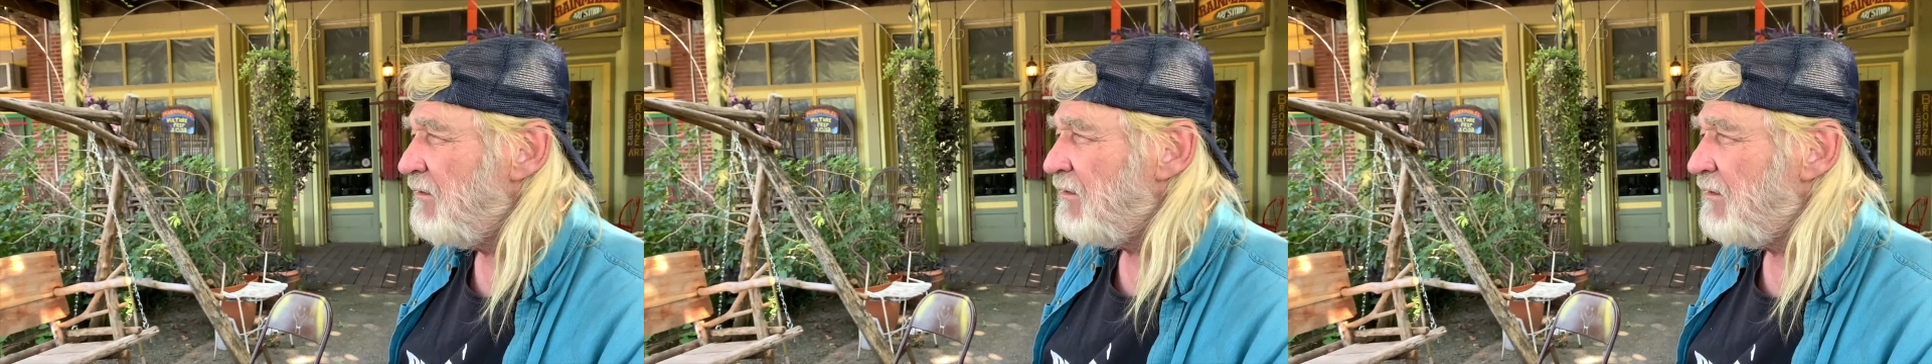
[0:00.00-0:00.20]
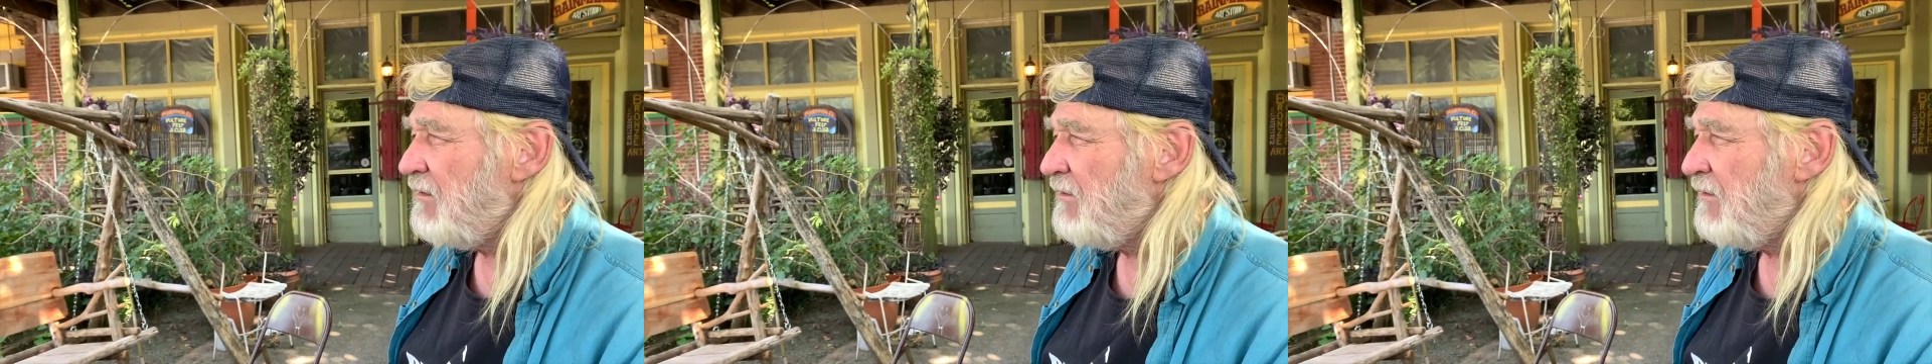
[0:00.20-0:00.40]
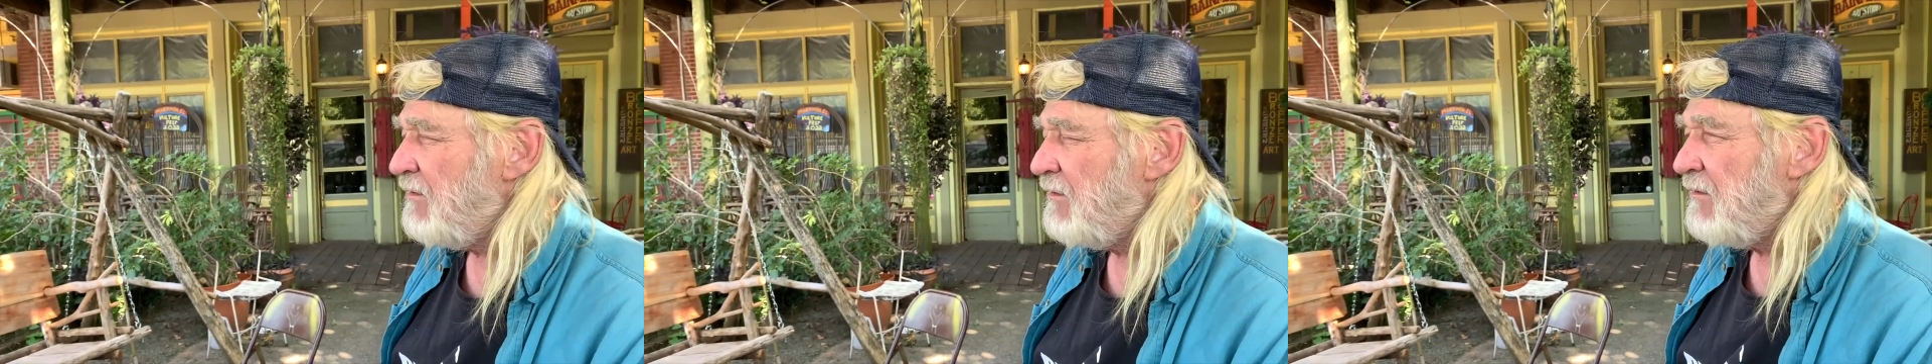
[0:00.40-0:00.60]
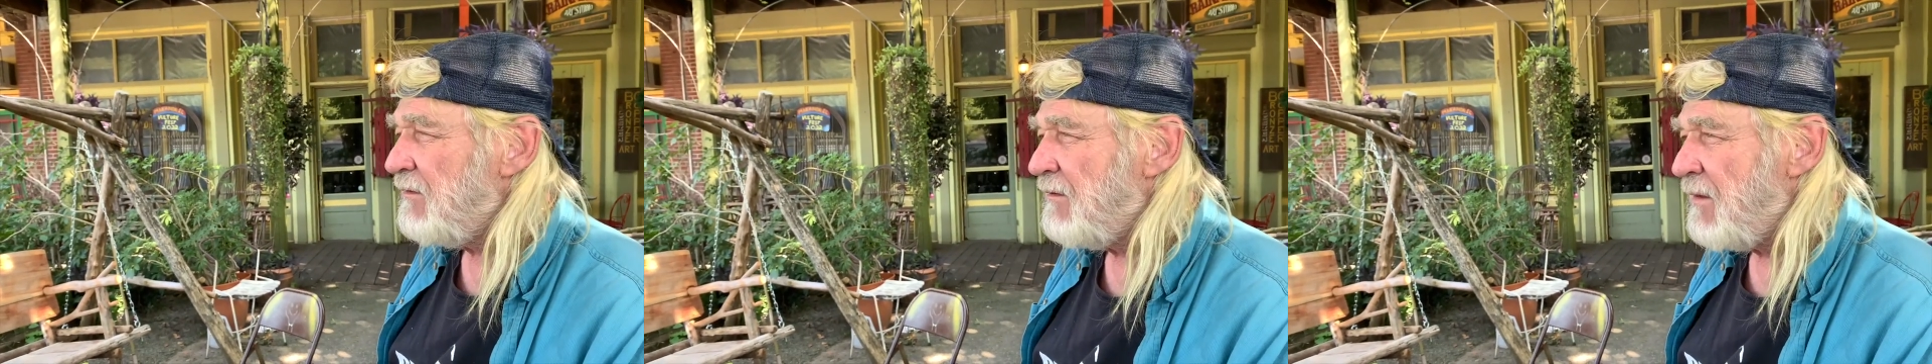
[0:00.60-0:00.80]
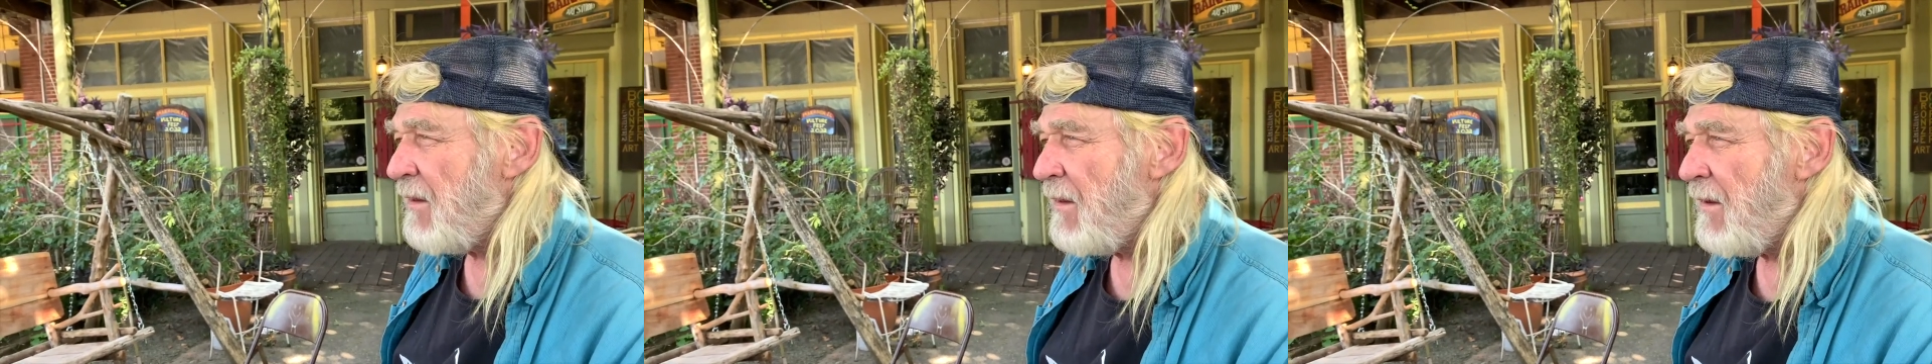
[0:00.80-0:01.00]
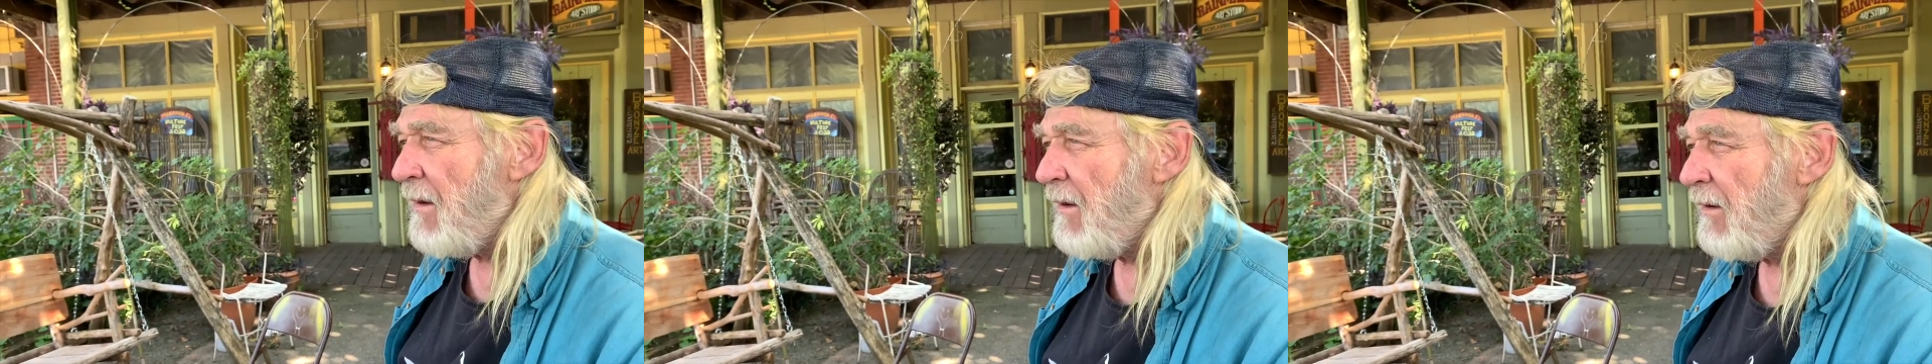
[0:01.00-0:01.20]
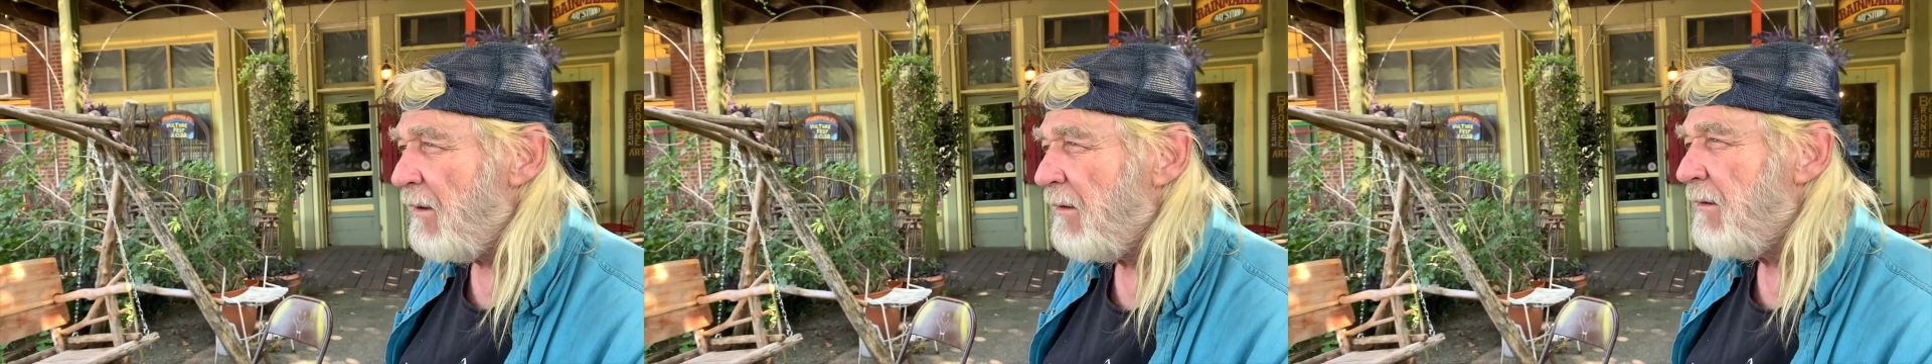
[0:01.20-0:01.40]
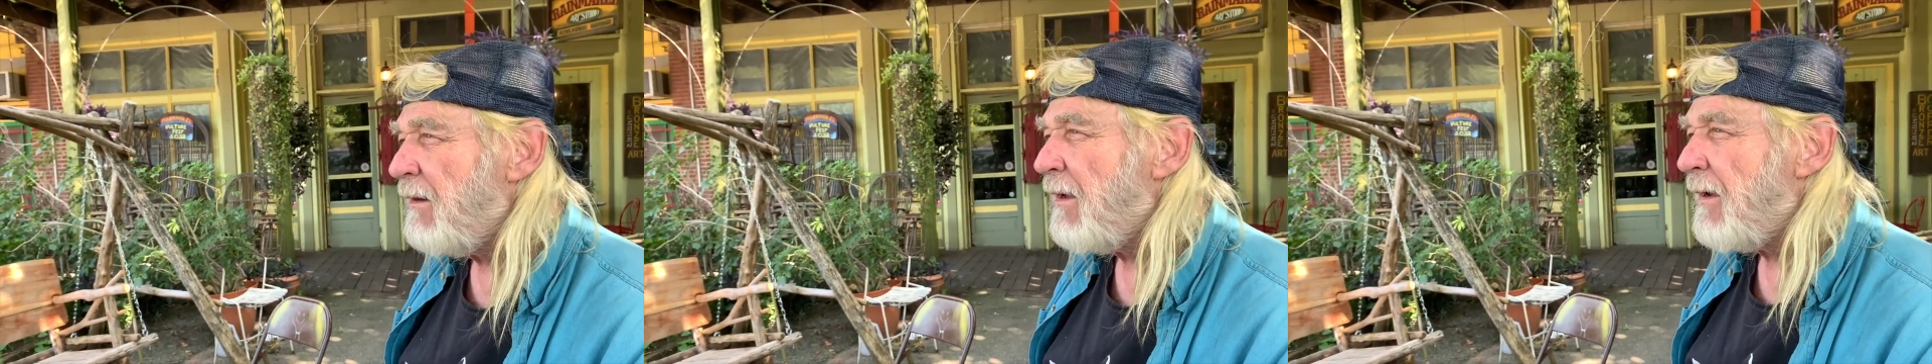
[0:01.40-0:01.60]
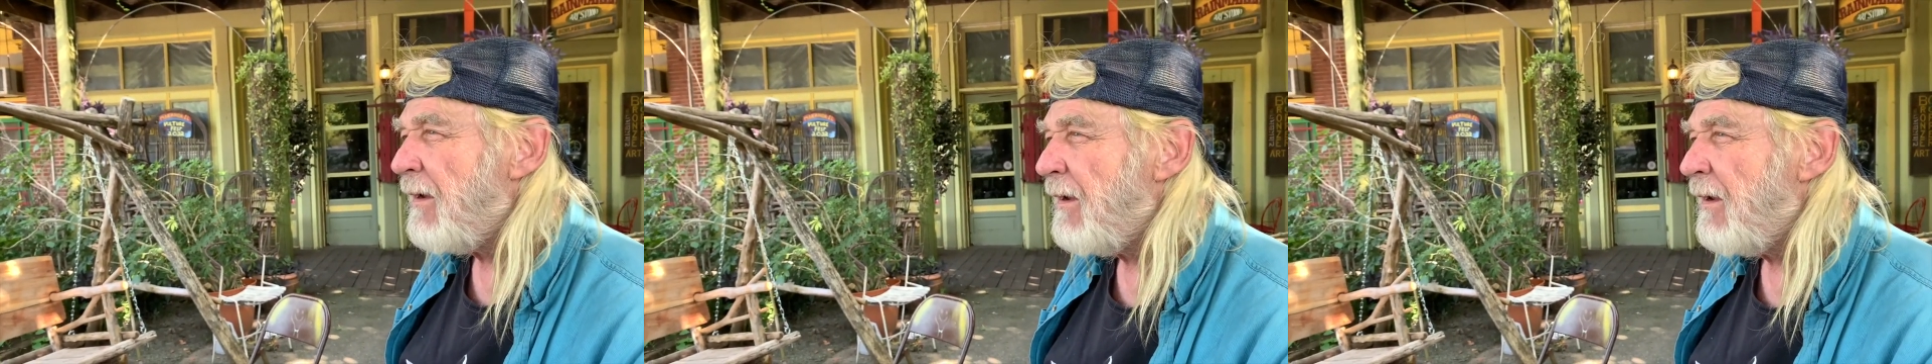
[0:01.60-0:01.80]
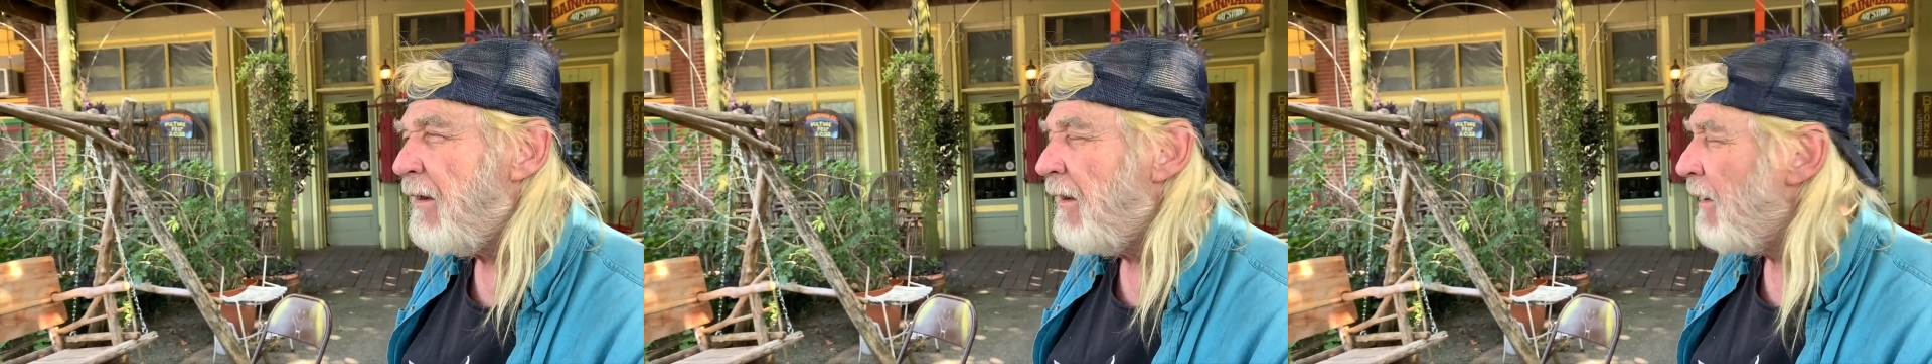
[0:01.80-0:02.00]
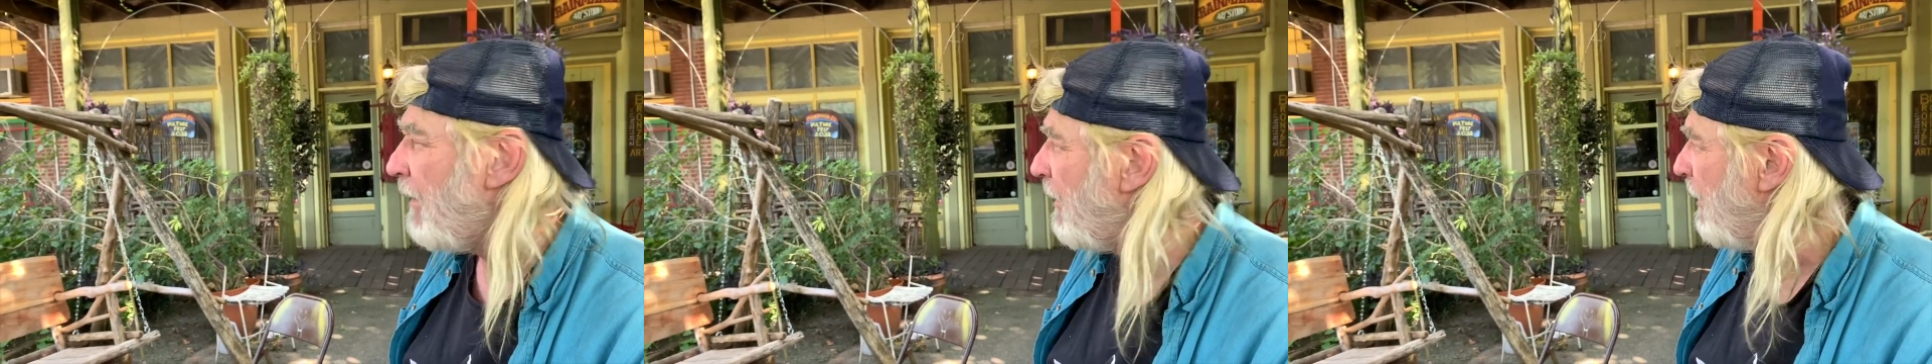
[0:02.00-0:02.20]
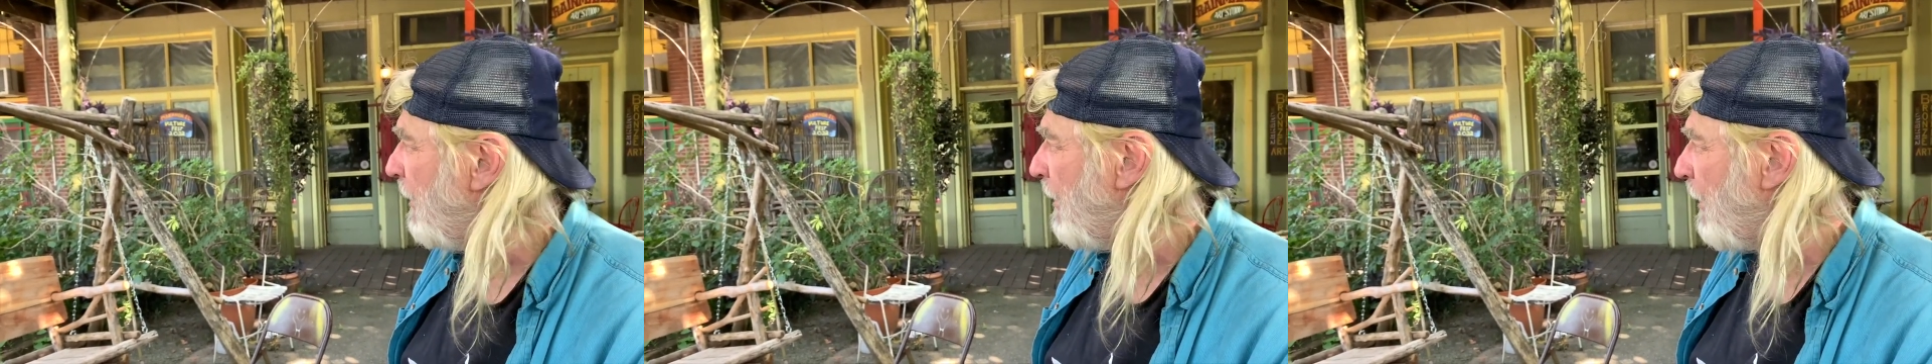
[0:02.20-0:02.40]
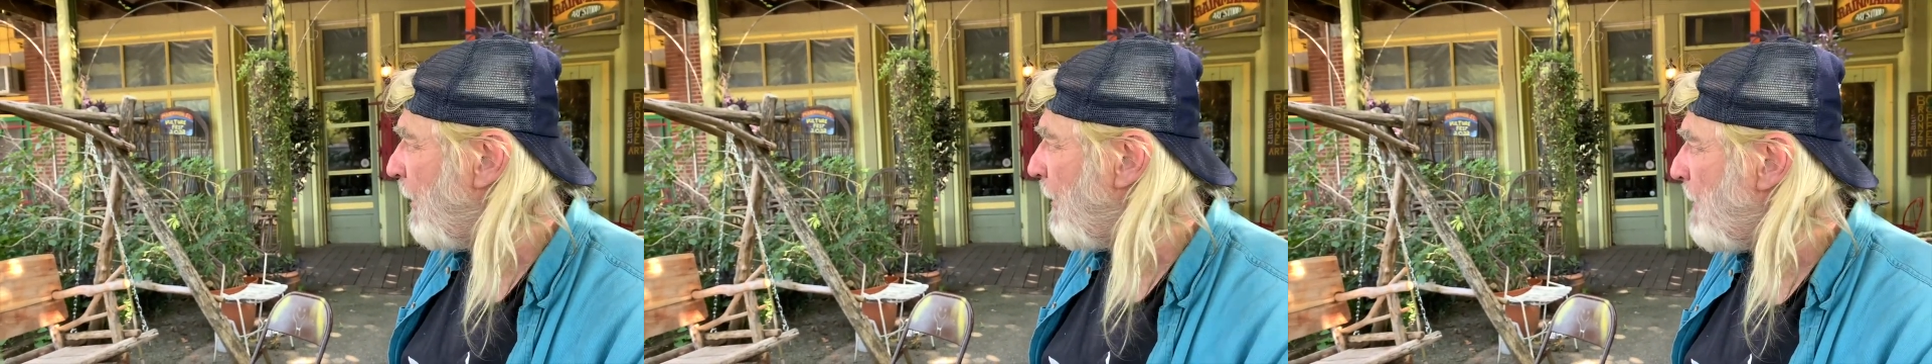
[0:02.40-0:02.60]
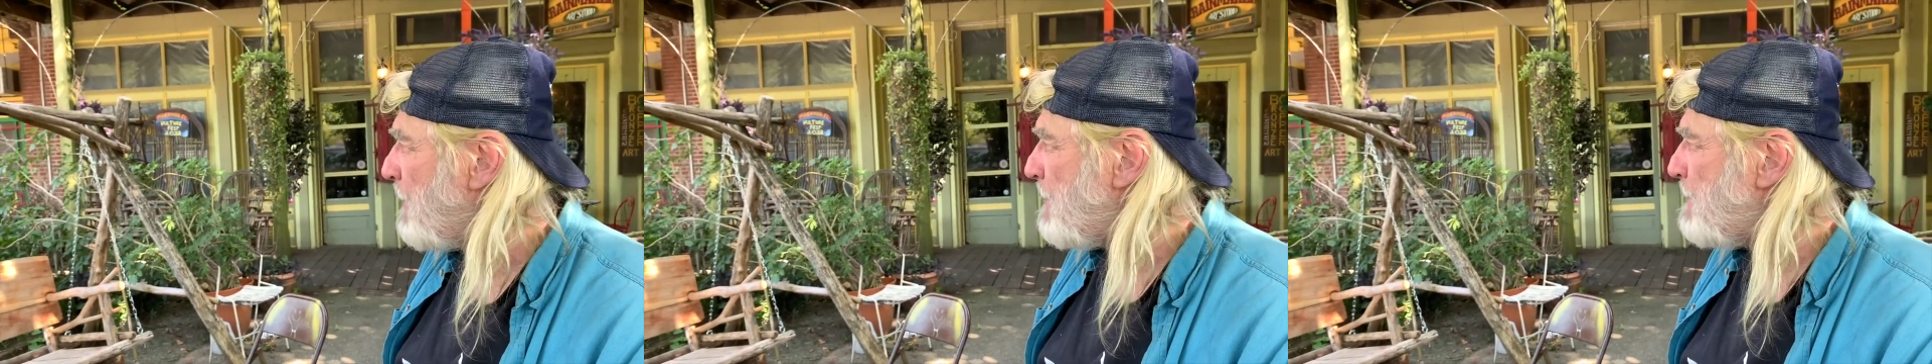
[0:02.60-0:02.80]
And this place gets pretty busy next